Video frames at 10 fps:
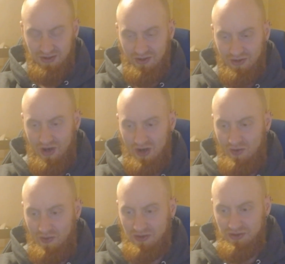you're not
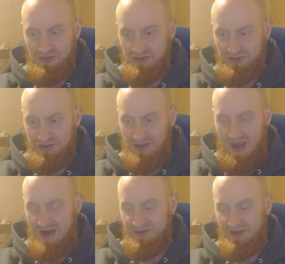going to just
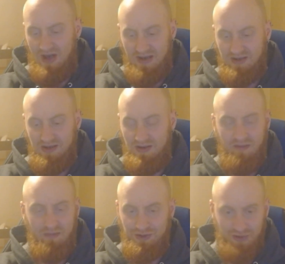act like
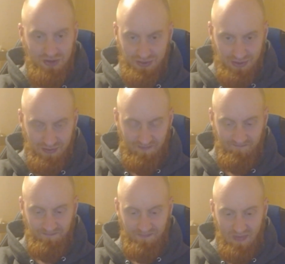imbeciles.
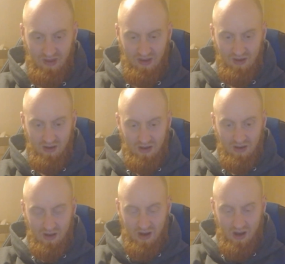
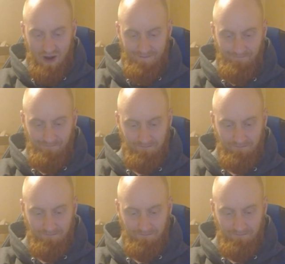Um,